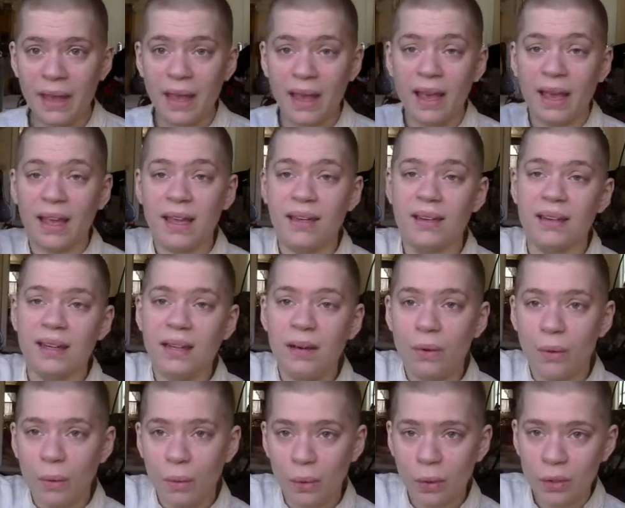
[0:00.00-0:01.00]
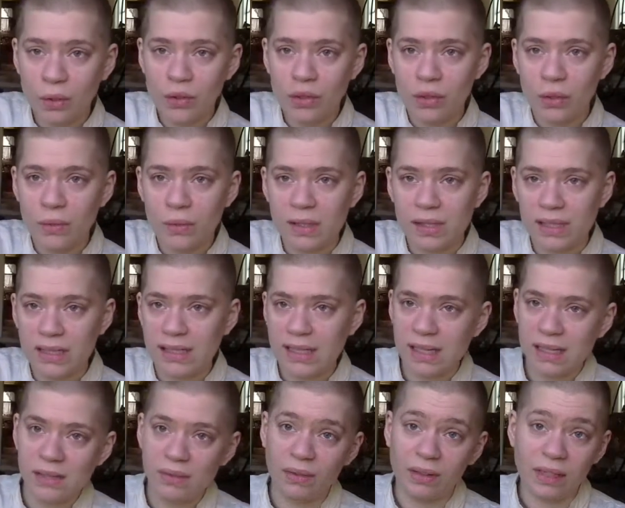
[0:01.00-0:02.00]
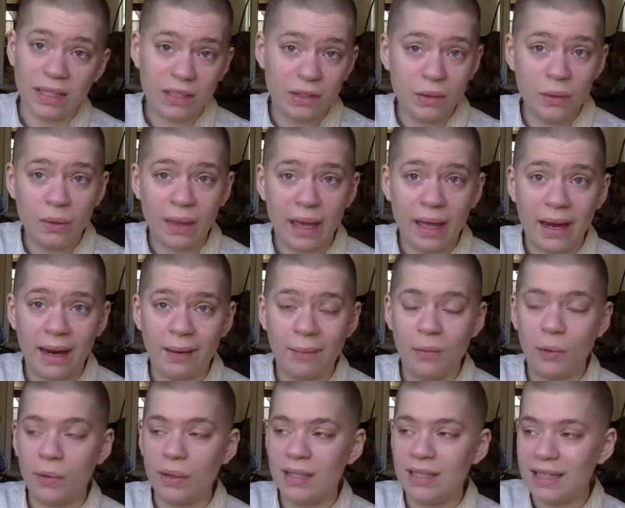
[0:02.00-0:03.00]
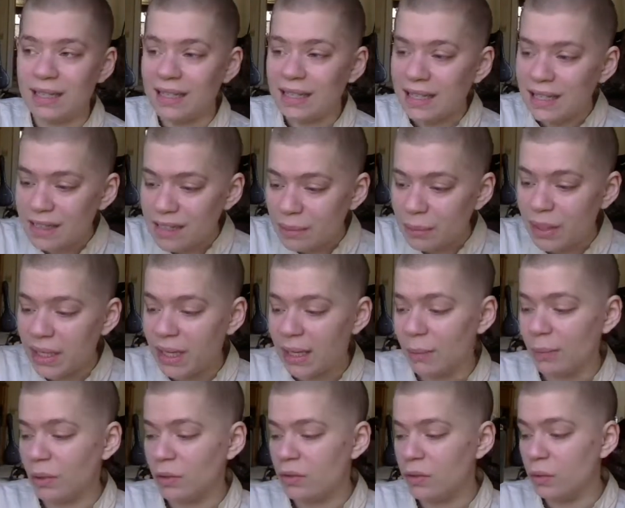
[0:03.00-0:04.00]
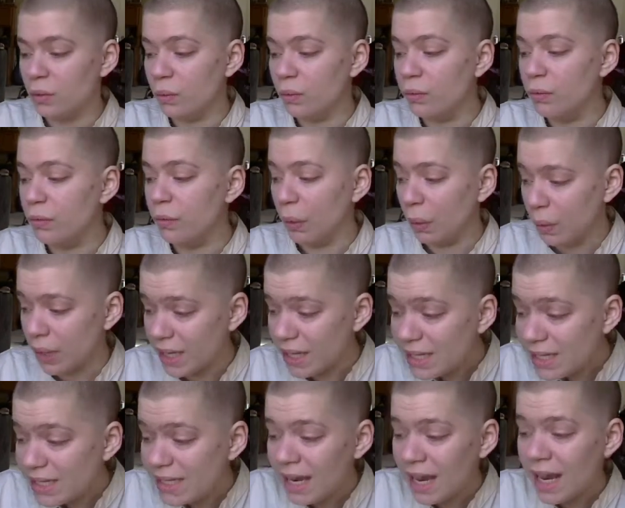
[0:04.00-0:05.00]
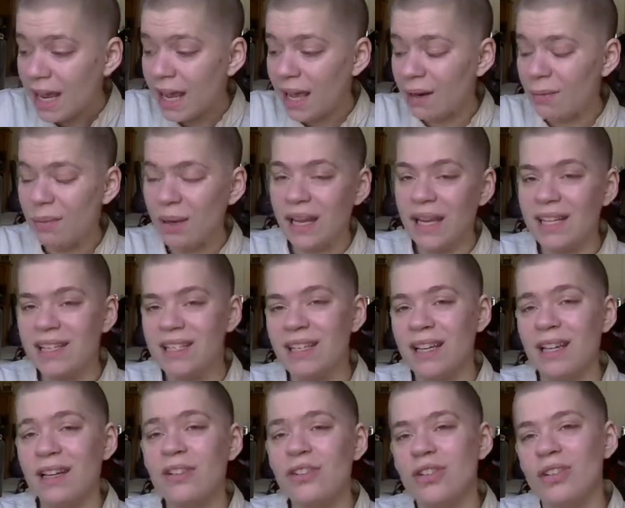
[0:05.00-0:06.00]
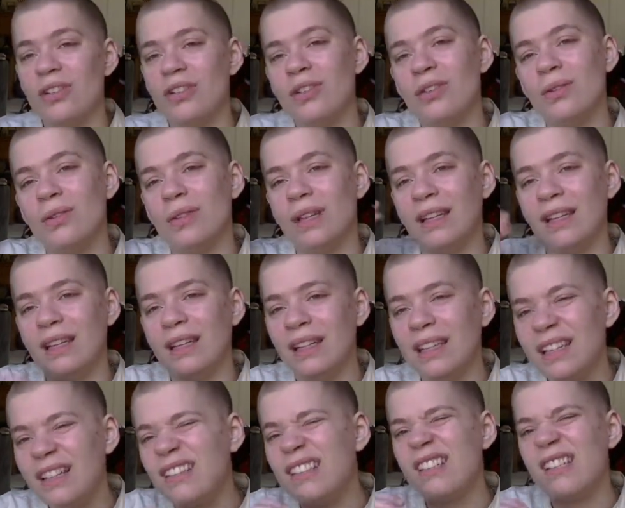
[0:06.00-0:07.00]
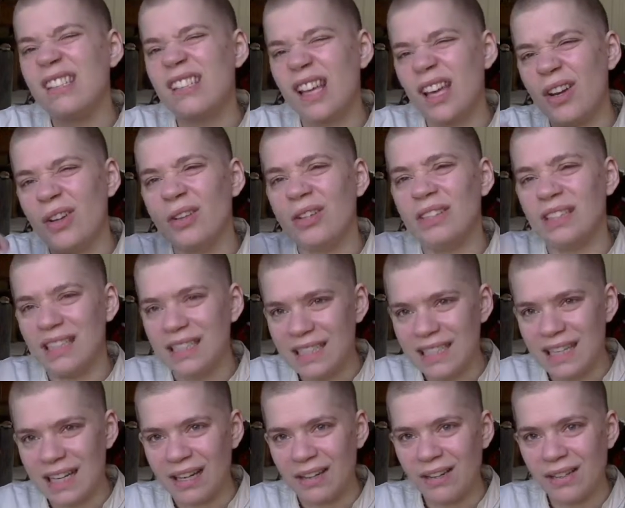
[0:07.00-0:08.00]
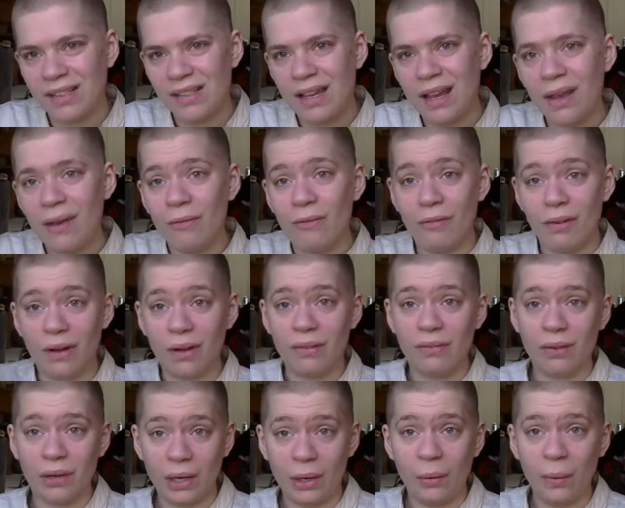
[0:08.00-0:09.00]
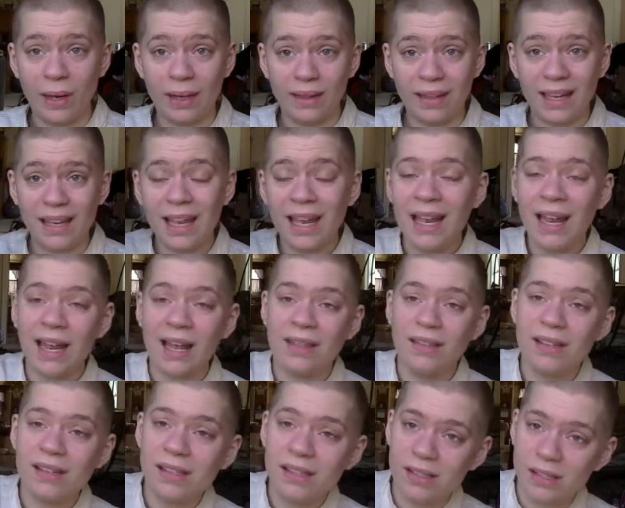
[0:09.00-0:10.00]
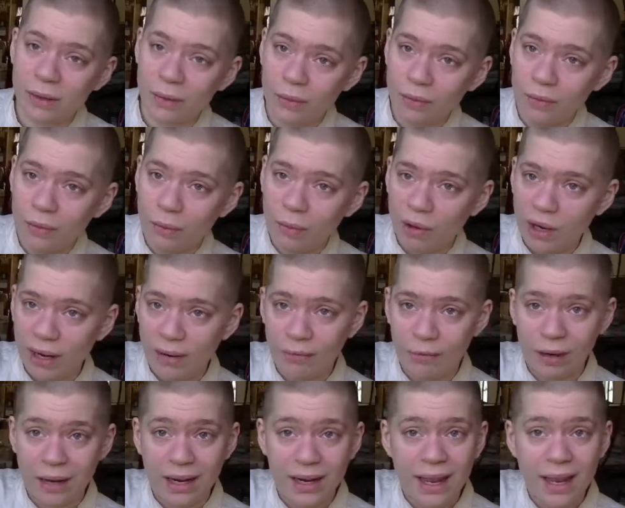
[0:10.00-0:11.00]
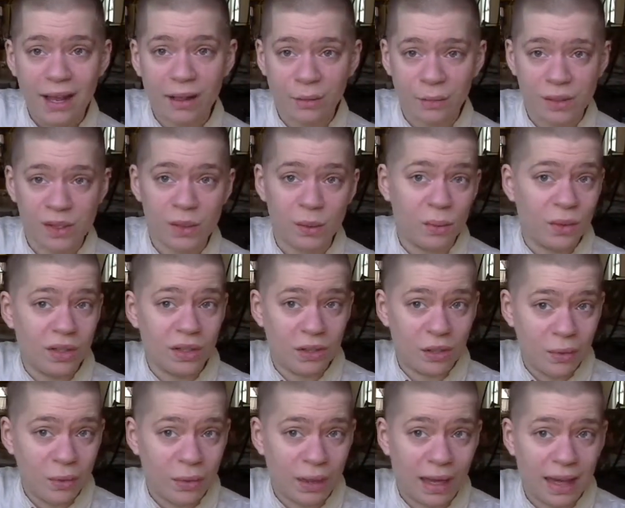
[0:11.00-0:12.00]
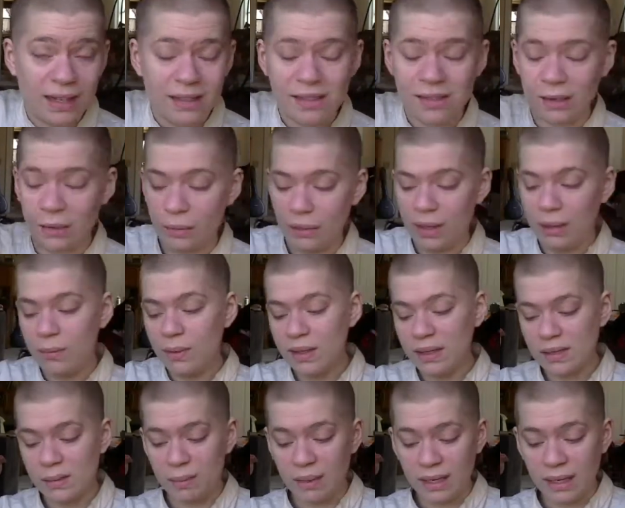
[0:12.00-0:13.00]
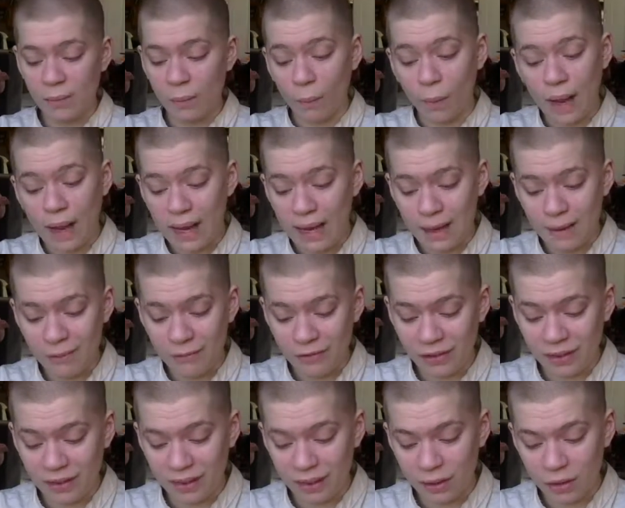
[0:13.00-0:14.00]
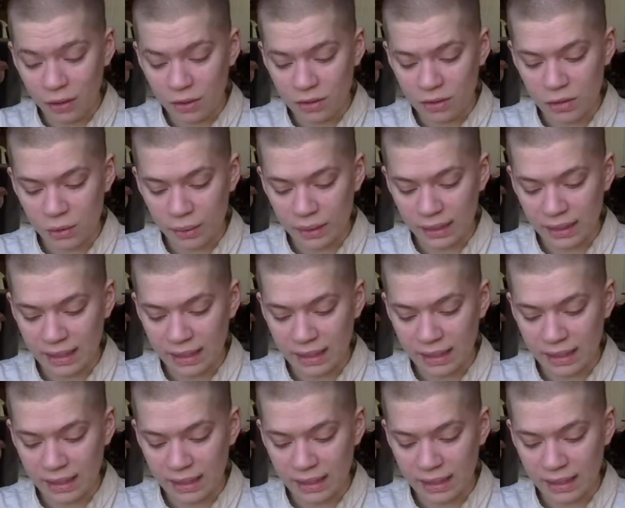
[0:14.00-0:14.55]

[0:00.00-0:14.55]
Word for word: And in order to successfully do that, I'm going to need to be able to focus and pay attention to the little subtle details very, very quickly. And this stone, from what I've read, helps you to do that. So that would explain why I'm feeling called to it